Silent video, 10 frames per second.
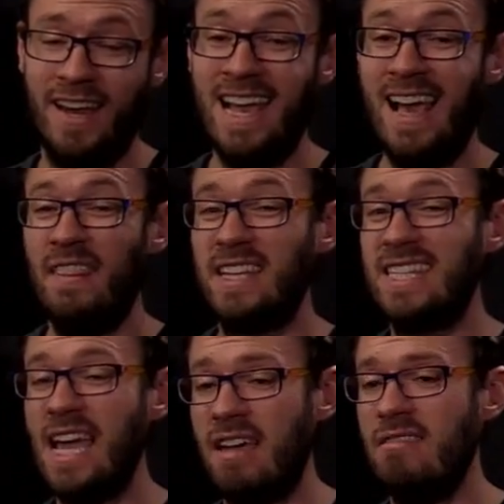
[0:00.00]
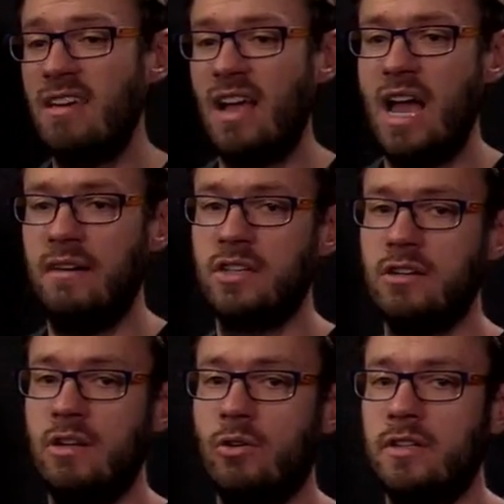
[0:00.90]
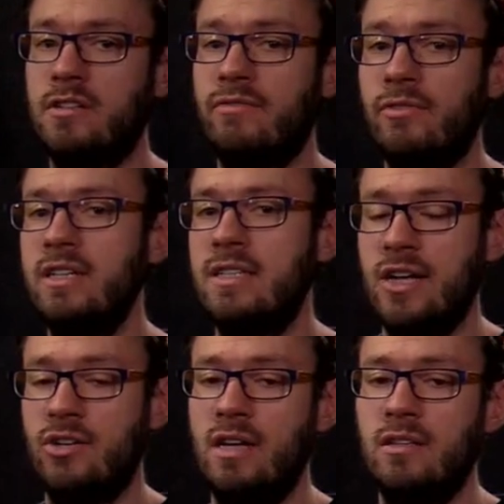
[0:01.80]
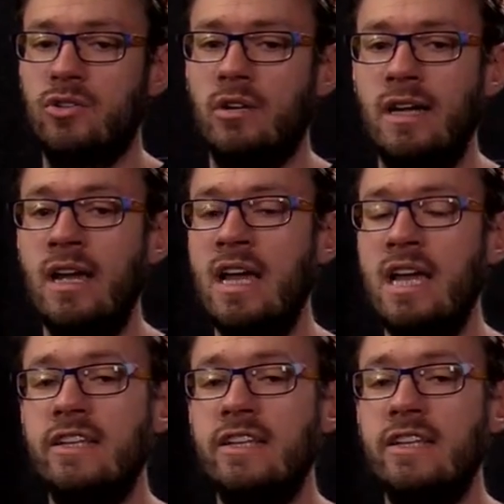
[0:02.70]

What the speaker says: And the second thing I have to do in order to fully saturate the tree